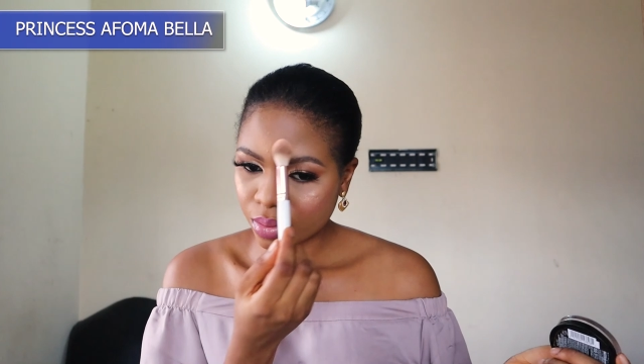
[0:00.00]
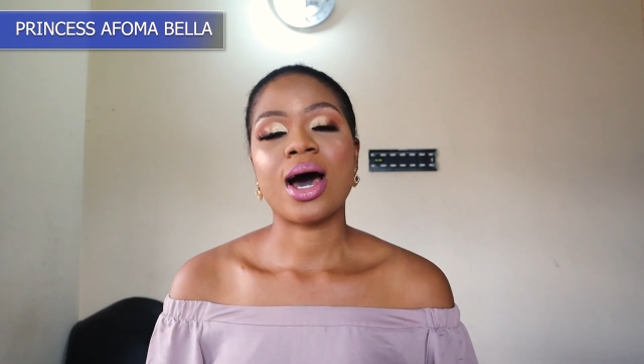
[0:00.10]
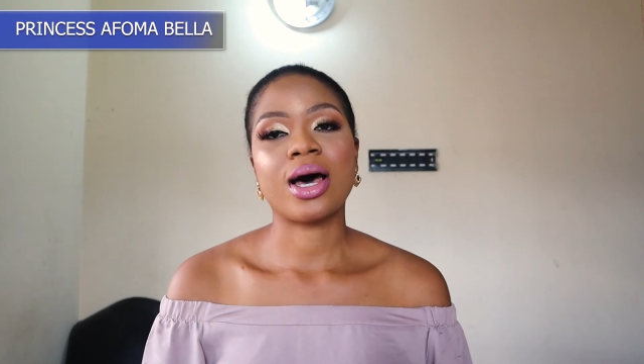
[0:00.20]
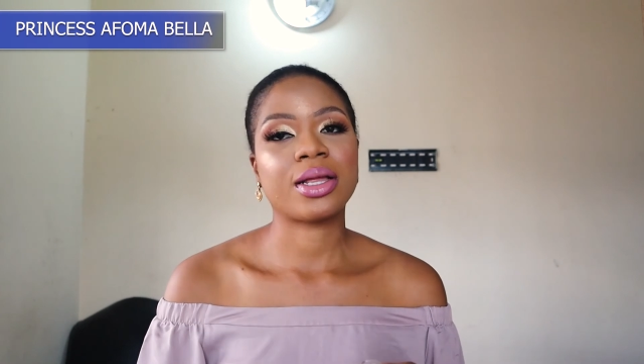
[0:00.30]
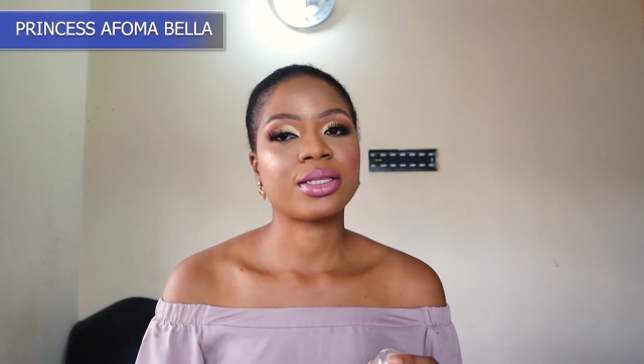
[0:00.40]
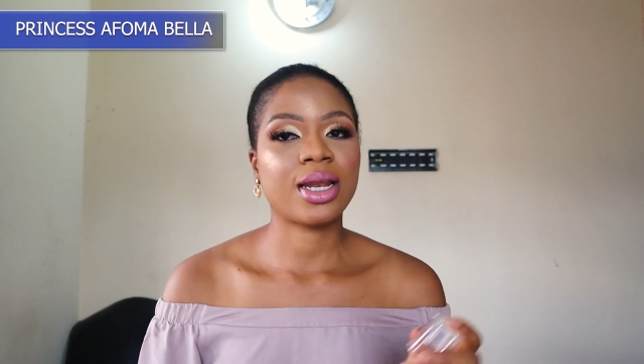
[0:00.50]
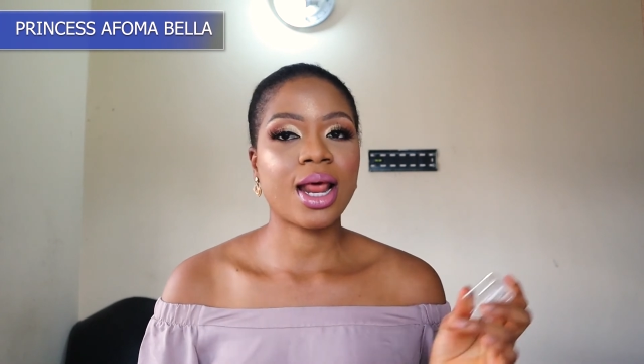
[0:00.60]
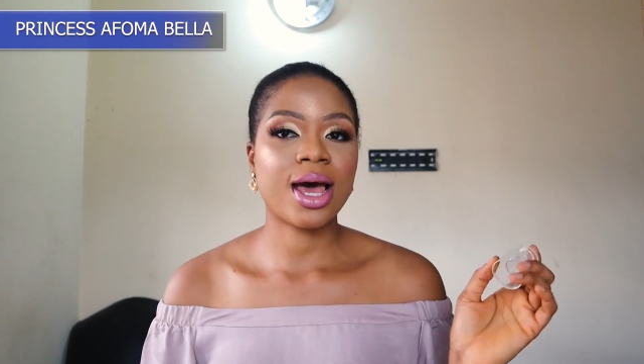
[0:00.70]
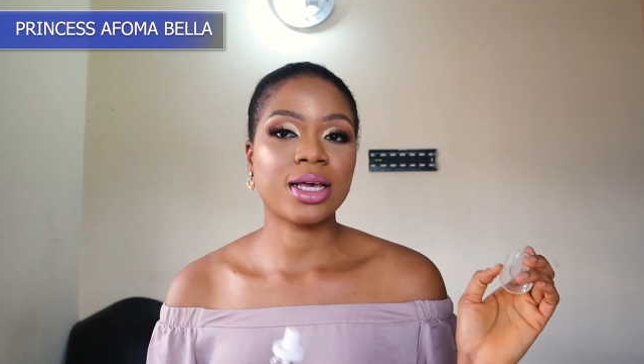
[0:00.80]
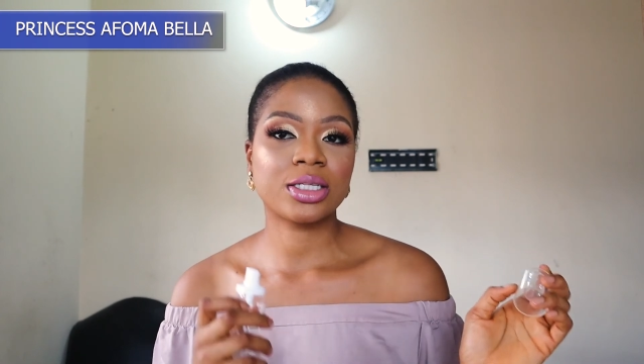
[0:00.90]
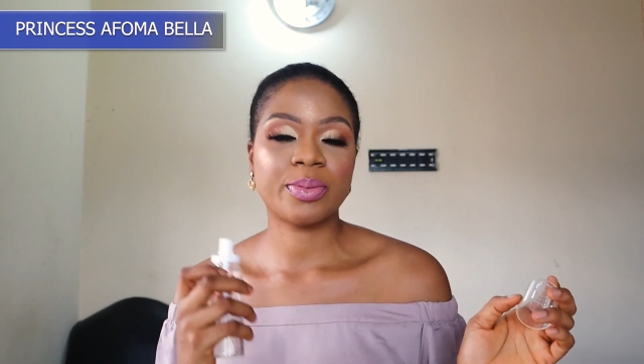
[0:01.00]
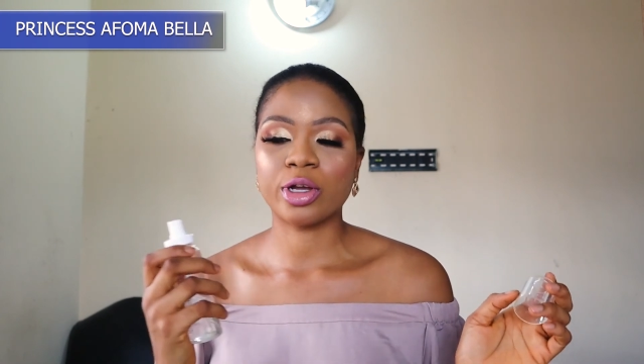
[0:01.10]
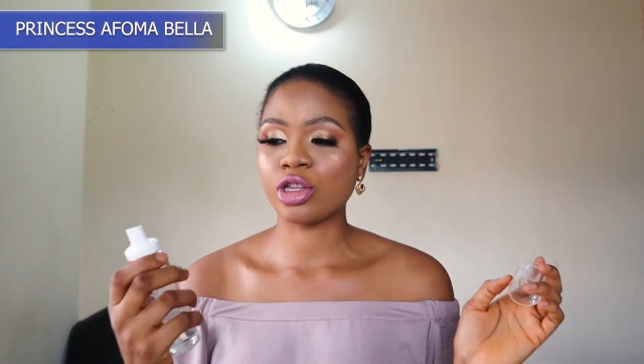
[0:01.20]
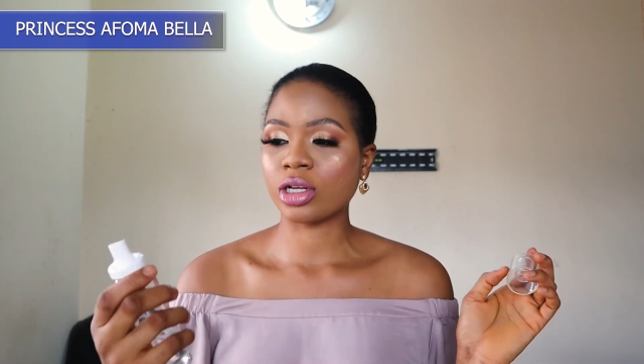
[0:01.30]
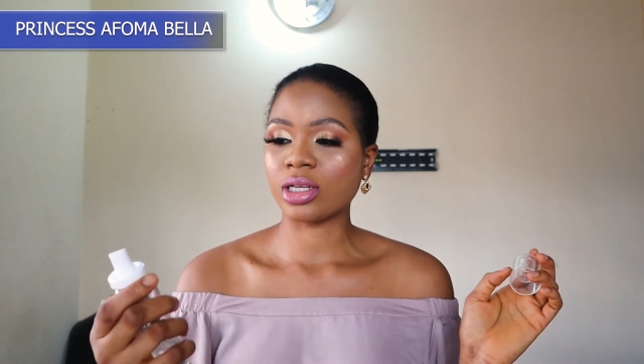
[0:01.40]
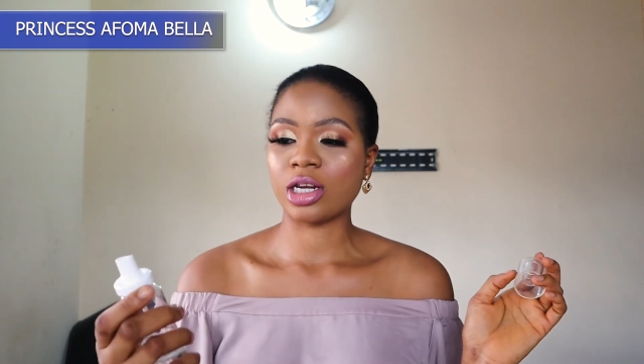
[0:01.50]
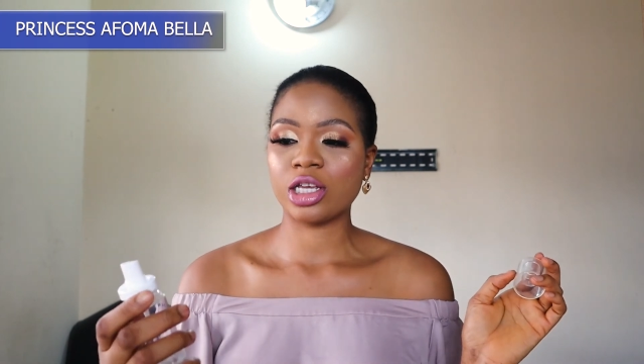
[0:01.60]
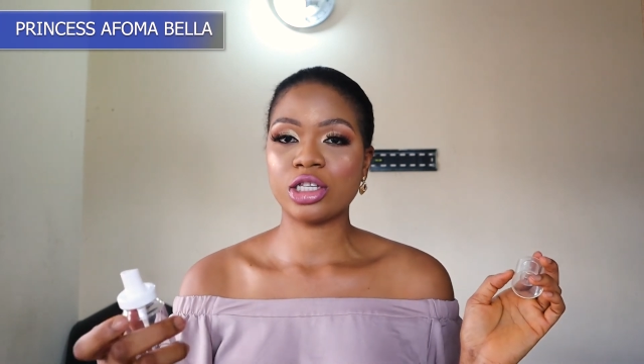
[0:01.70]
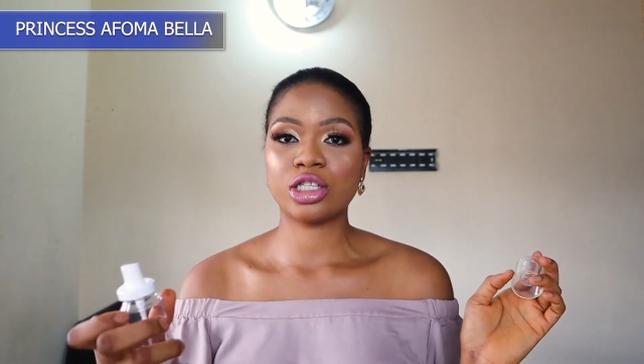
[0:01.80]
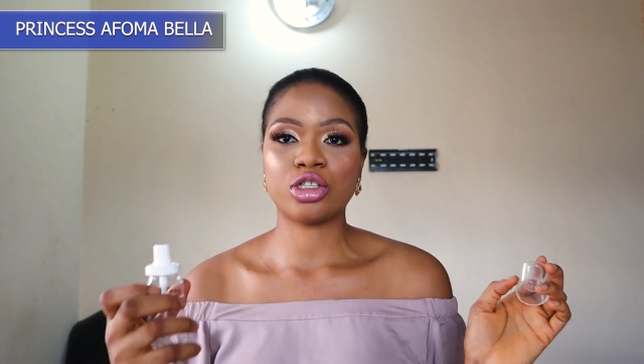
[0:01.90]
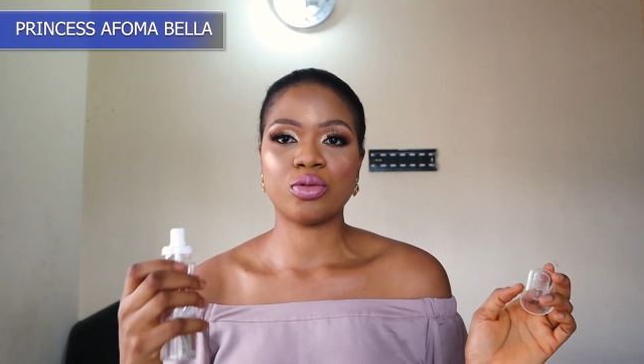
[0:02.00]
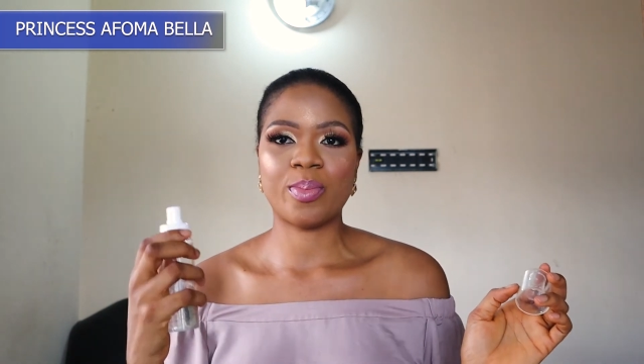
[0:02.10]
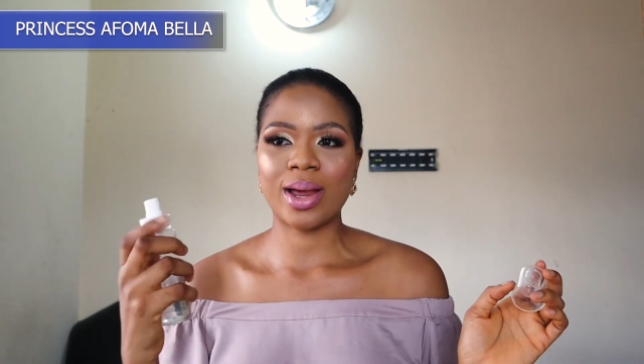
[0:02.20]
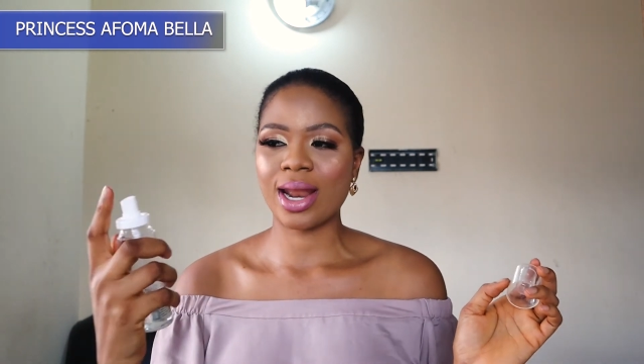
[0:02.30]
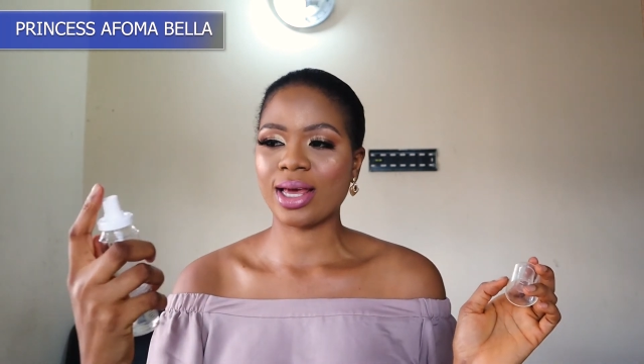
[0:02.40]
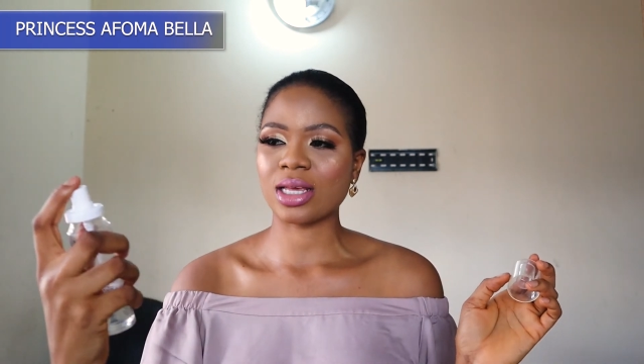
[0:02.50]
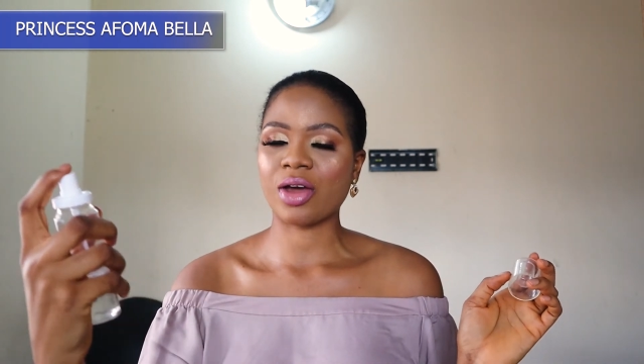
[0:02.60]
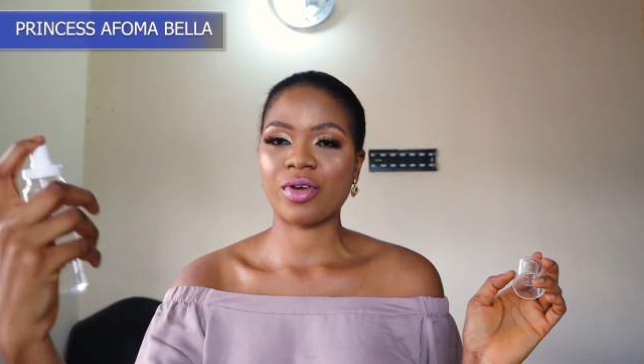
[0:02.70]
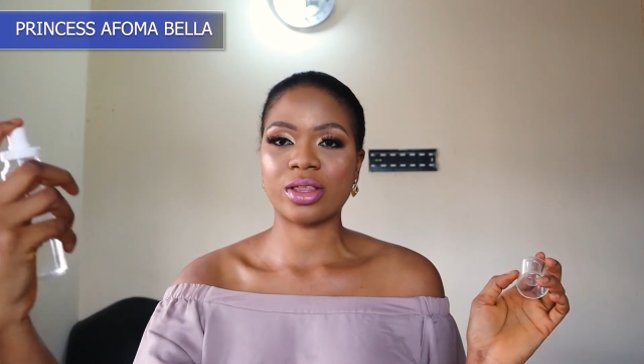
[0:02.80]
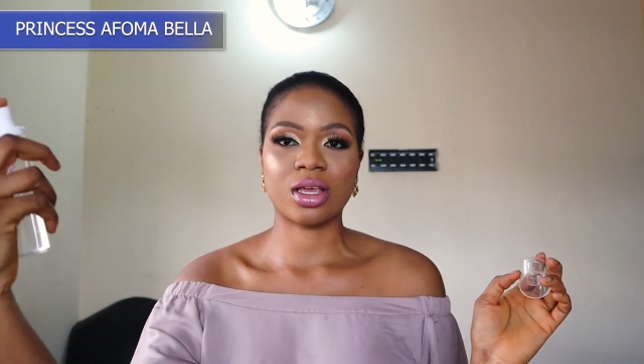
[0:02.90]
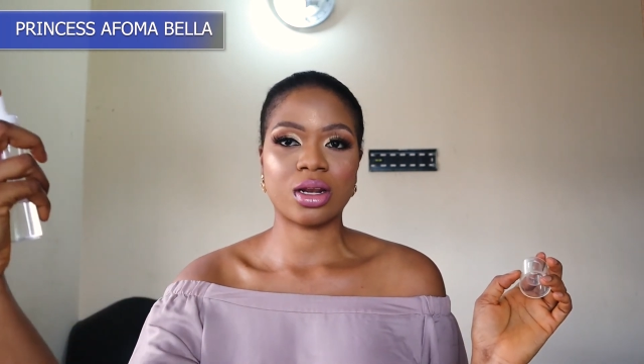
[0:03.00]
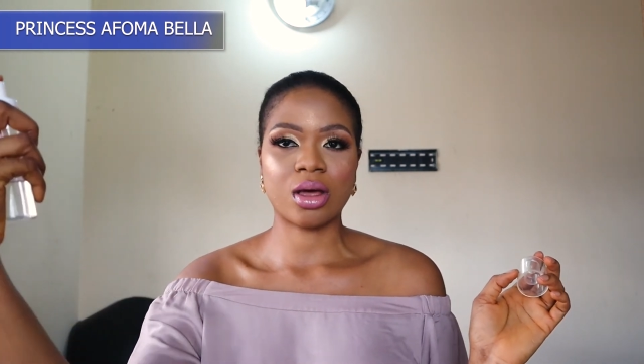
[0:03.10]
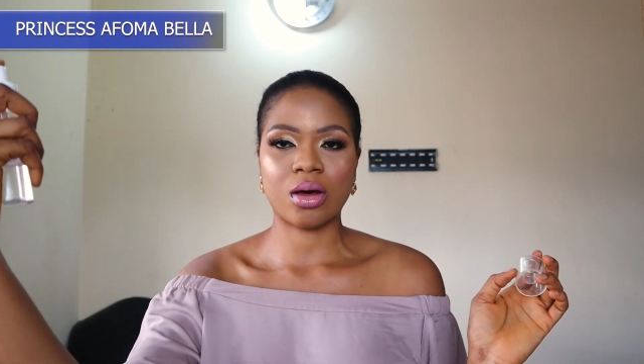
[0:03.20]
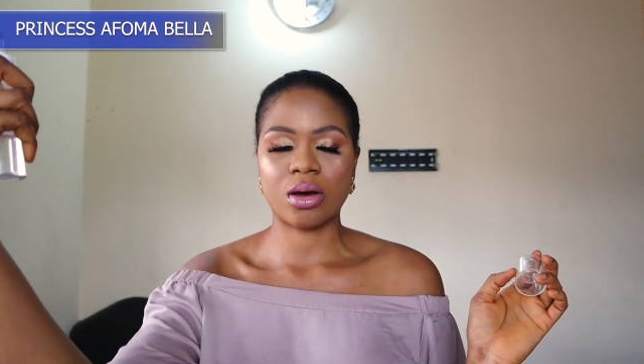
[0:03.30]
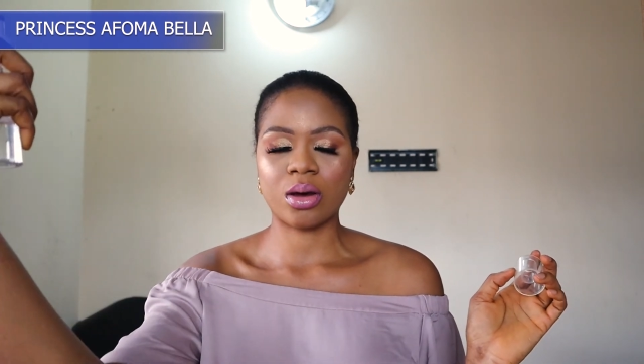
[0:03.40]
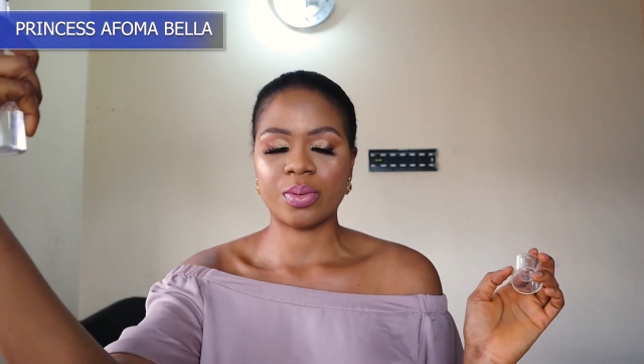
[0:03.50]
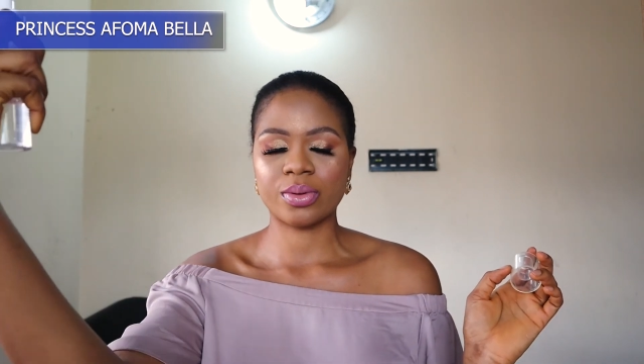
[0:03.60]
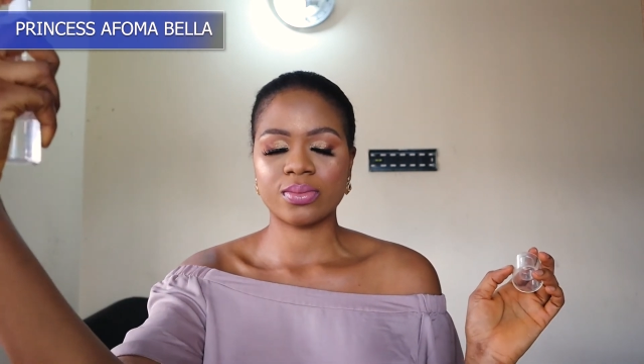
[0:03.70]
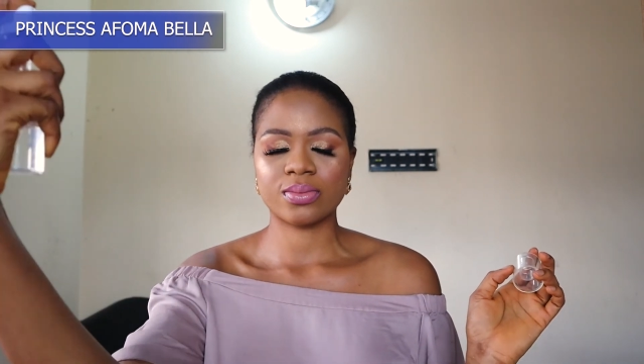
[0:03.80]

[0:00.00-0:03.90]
And last but not the least, to balance everything up,